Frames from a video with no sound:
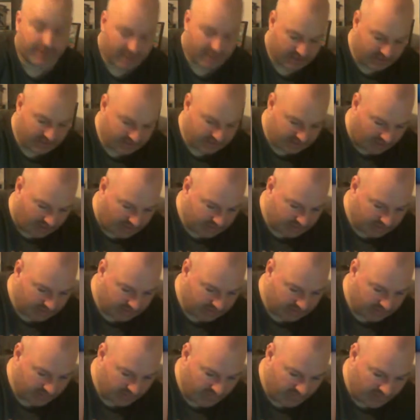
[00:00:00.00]
it's
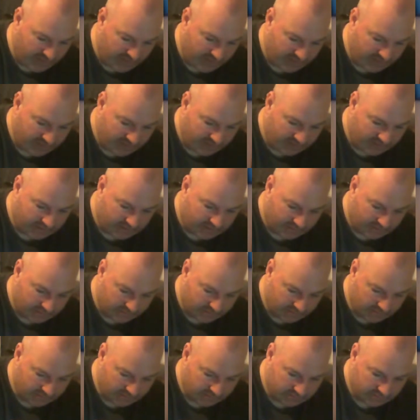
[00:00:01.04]
actually very
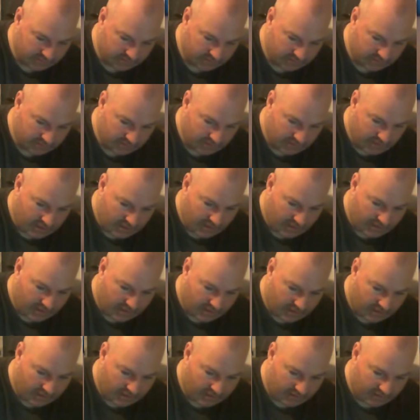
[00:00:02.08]
detailed
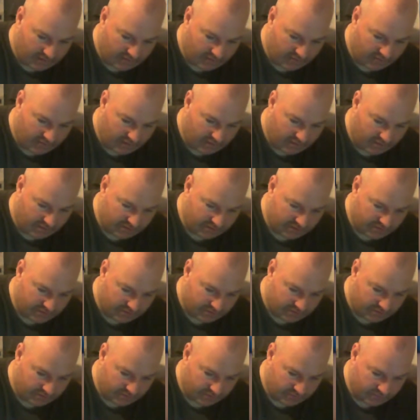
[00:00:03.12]
in regards
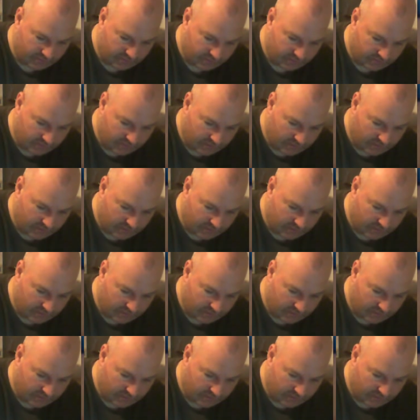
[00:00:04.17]
to